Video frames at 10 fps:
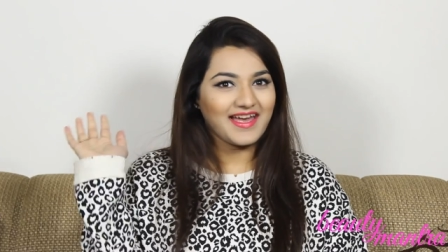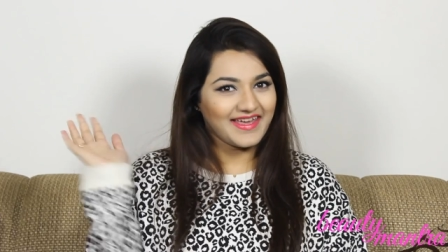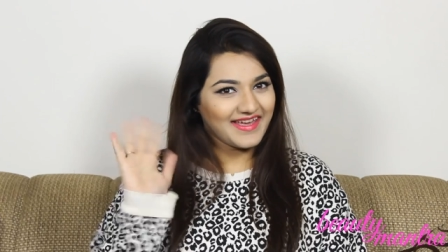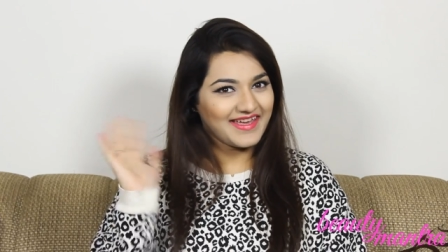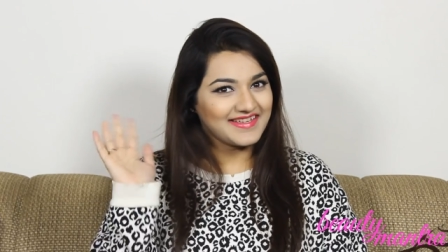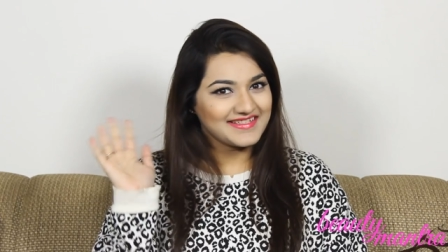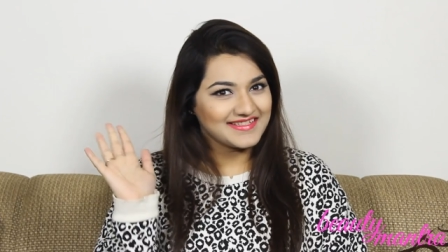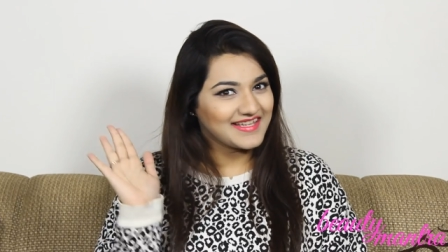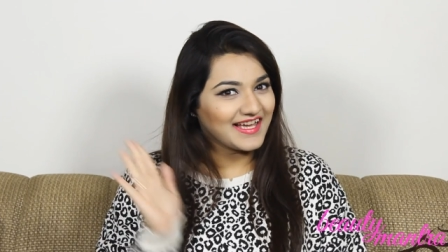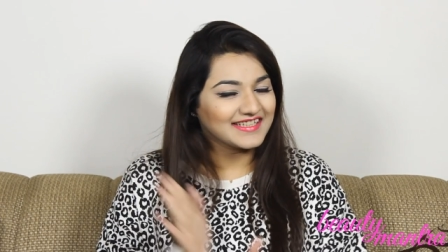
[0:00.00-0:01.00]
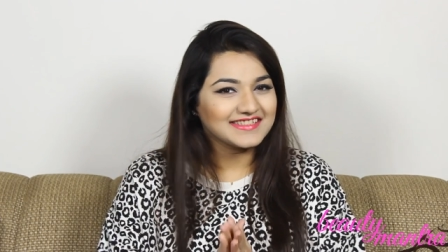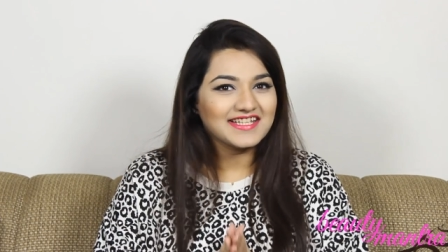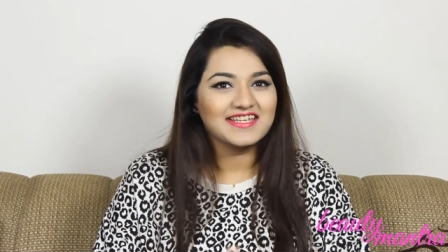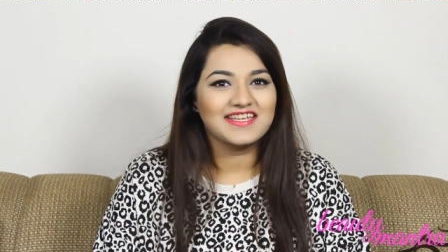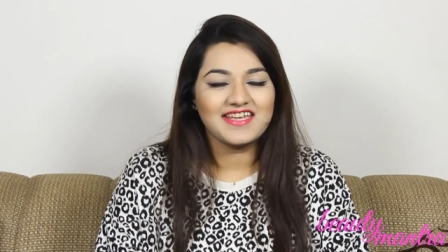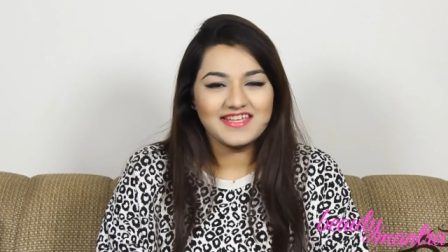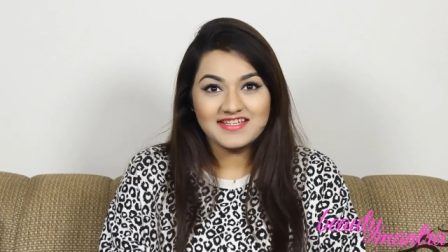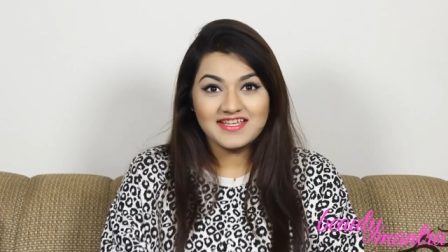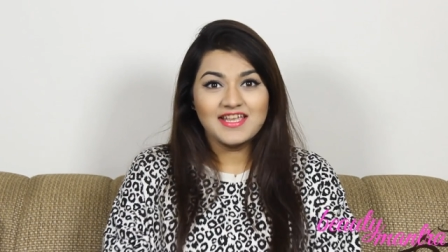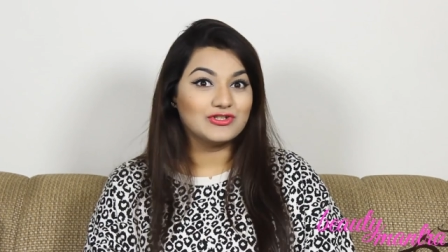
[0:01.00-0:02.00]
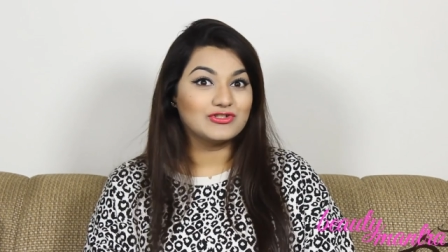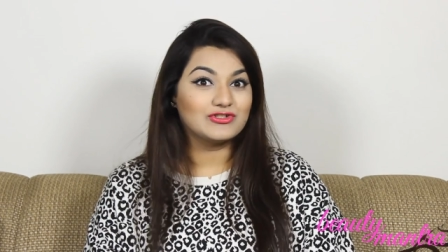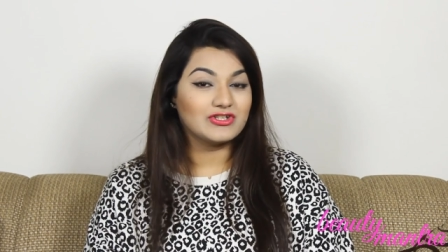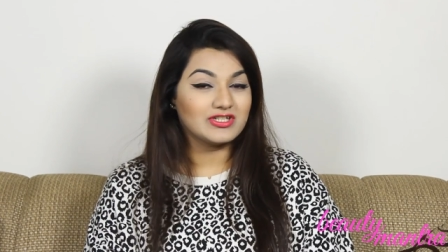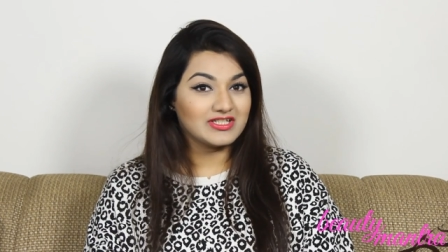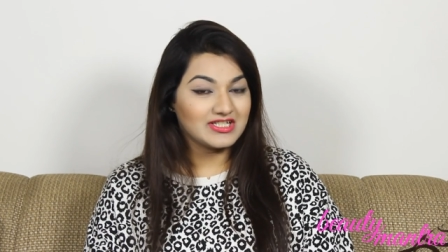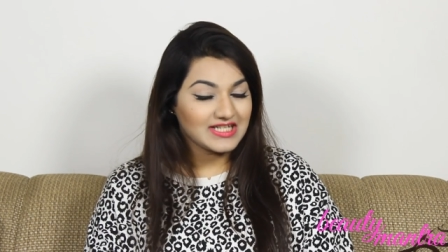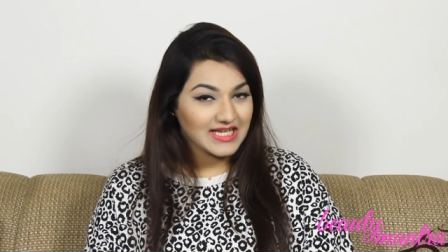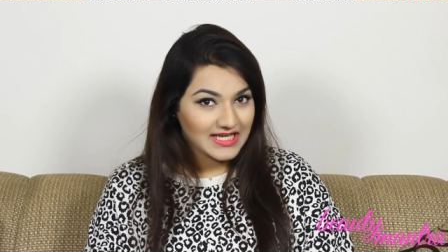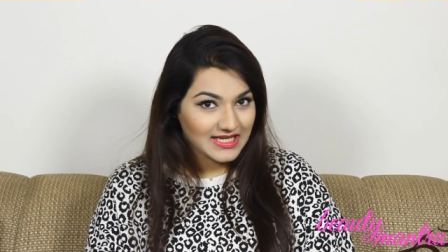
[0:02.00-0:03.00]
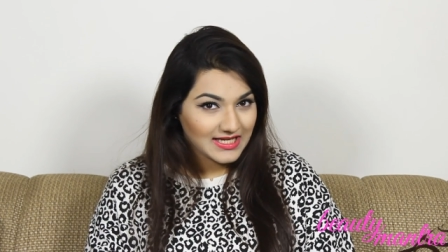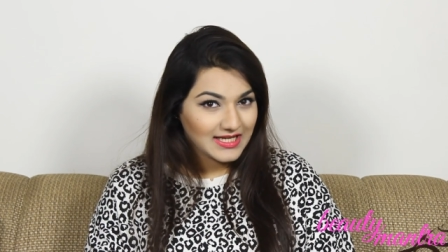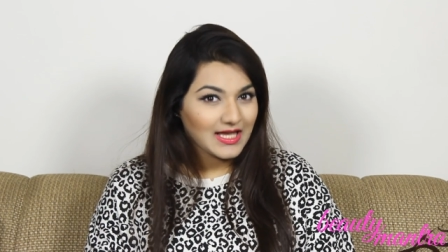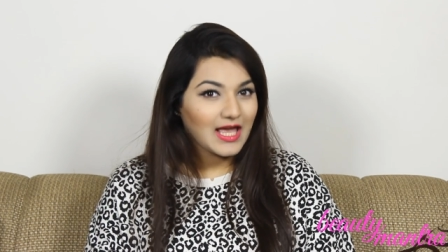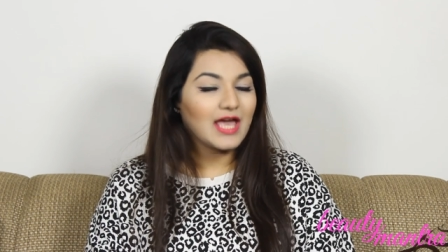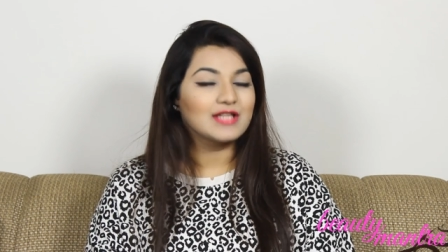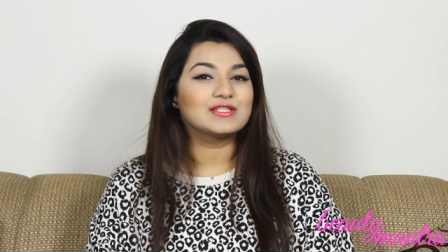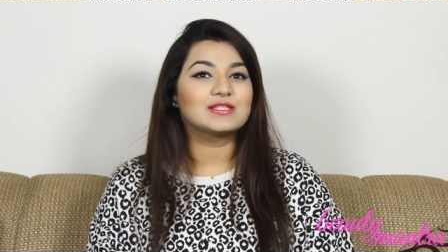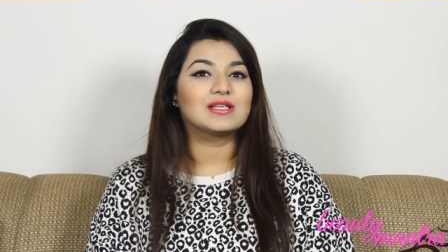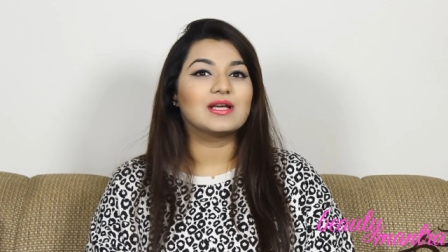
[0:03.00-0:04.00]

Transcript: Hi guys, Astha again. Today it's